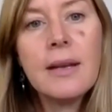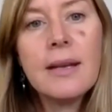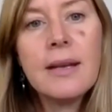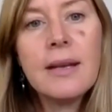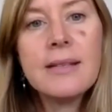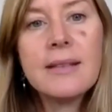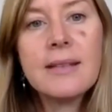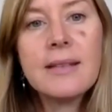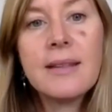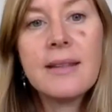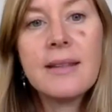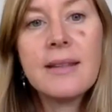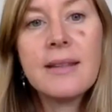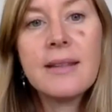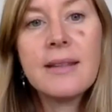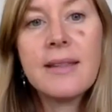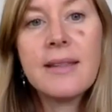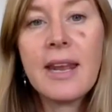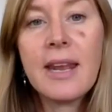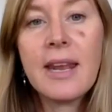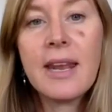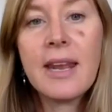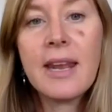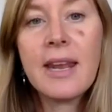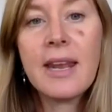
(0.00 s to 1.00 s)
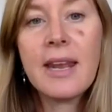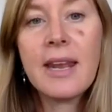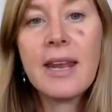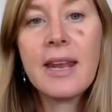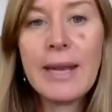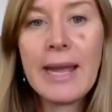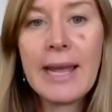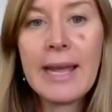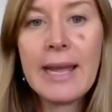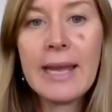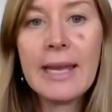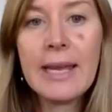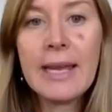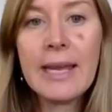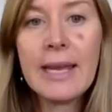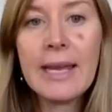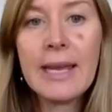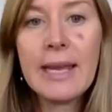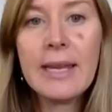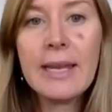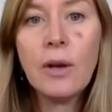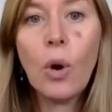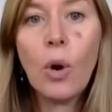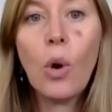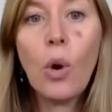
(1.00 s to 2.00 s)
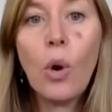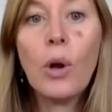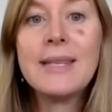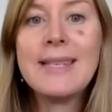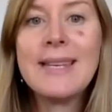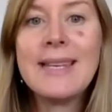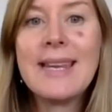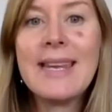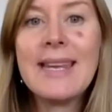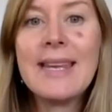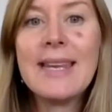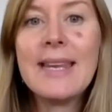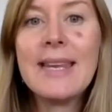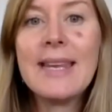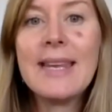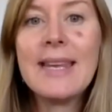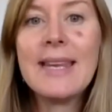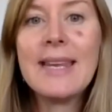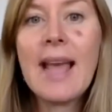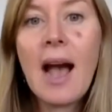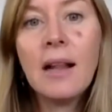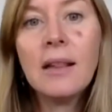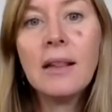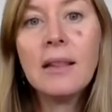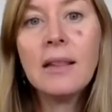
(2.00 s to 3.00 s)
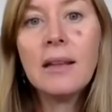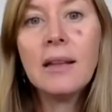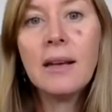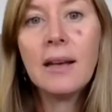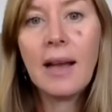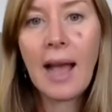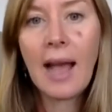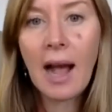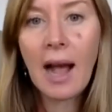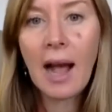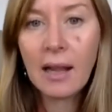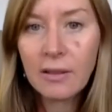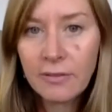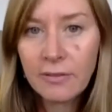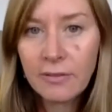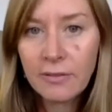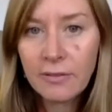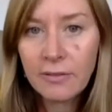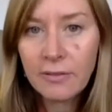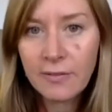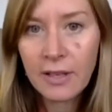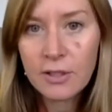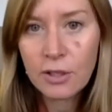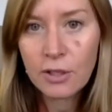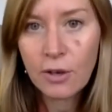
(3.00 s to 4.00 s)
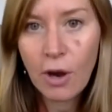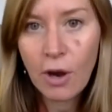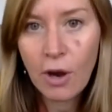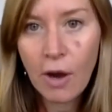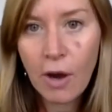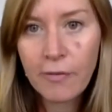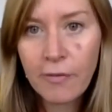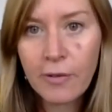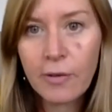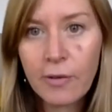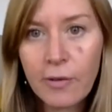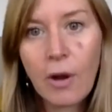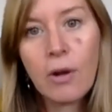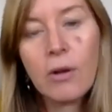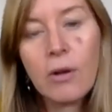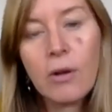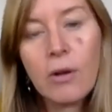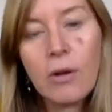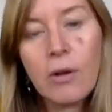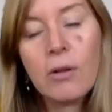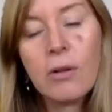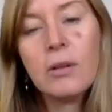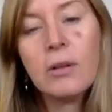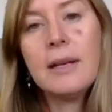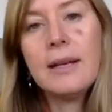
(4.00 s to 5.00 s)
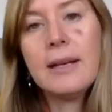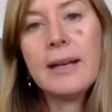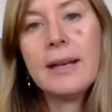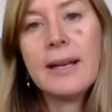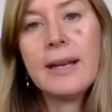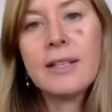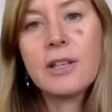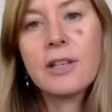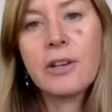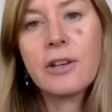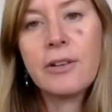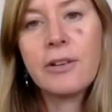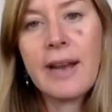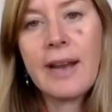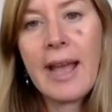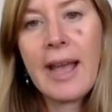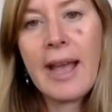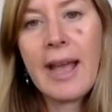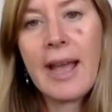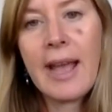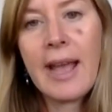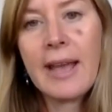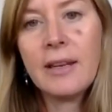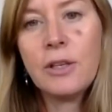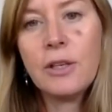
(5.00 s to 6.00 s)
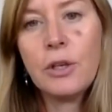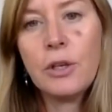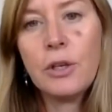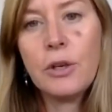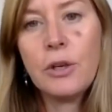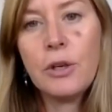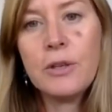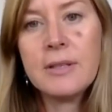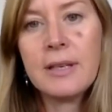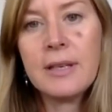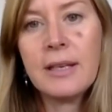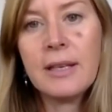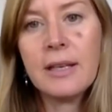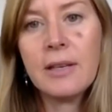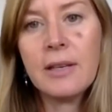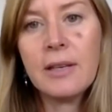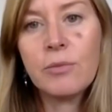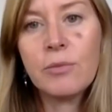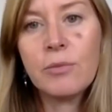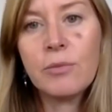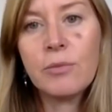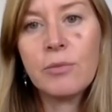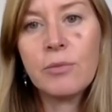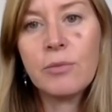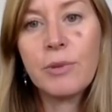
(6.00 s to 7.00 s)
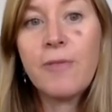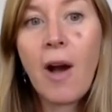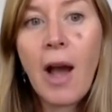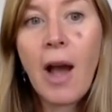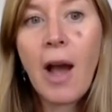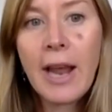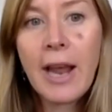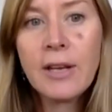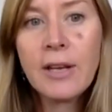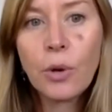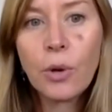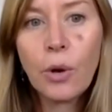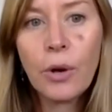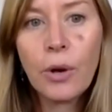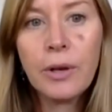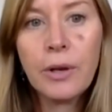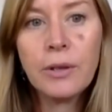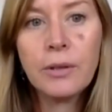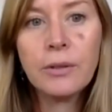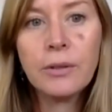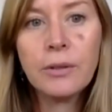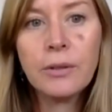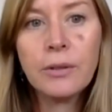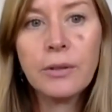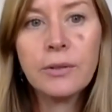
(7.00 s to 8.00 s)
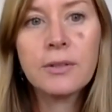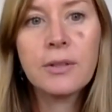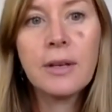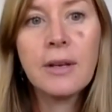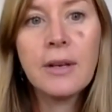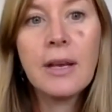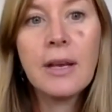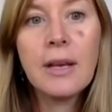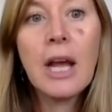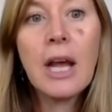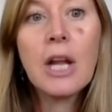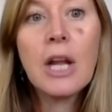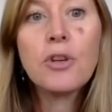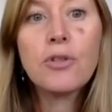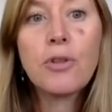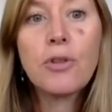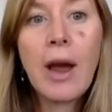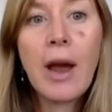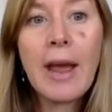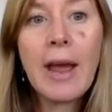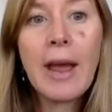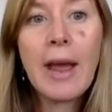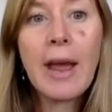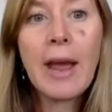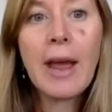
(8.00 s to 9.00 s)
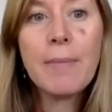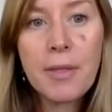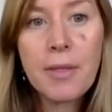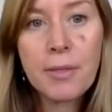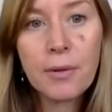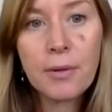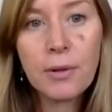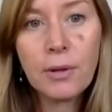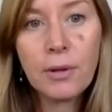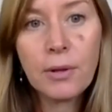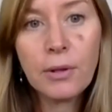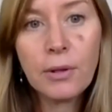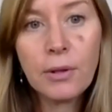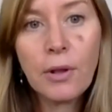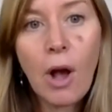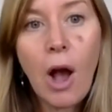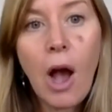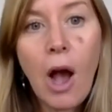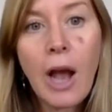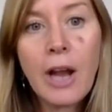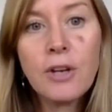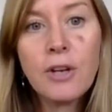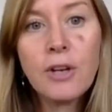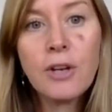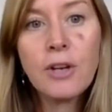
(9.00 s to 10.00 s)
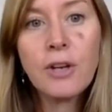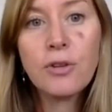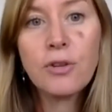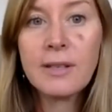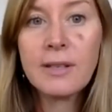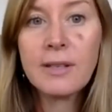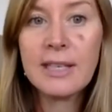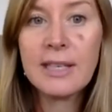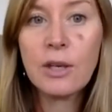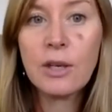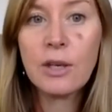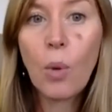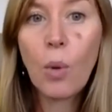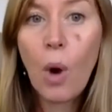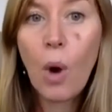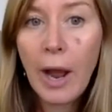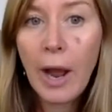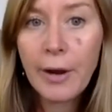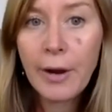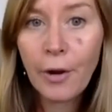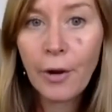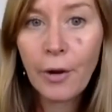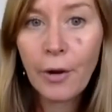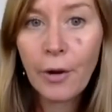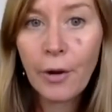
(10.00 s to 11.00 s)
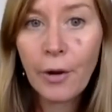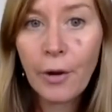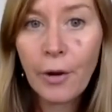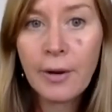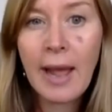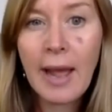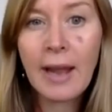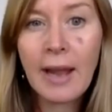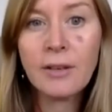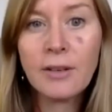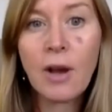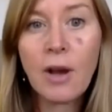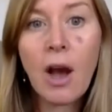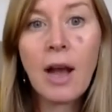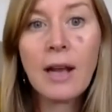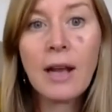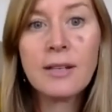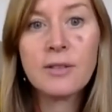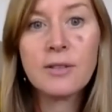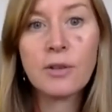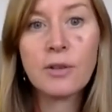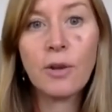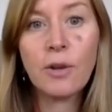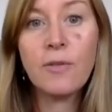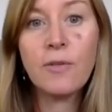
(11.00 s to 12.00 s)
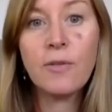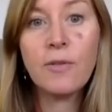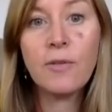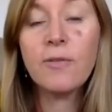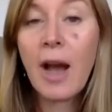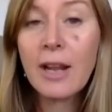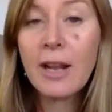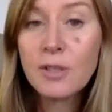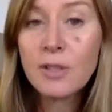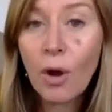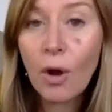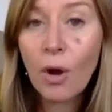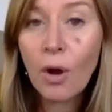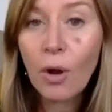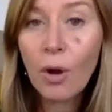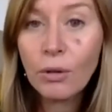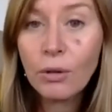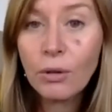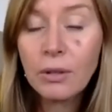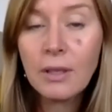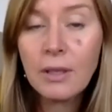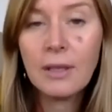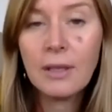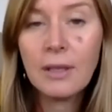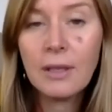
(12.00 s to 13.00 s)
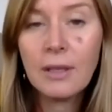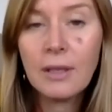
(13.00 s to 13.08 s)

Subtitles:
Synthetic vitamin E, or DL alpha tocopherol, is created using refined oils, trimethyl hydroxyquinone, and isophytol,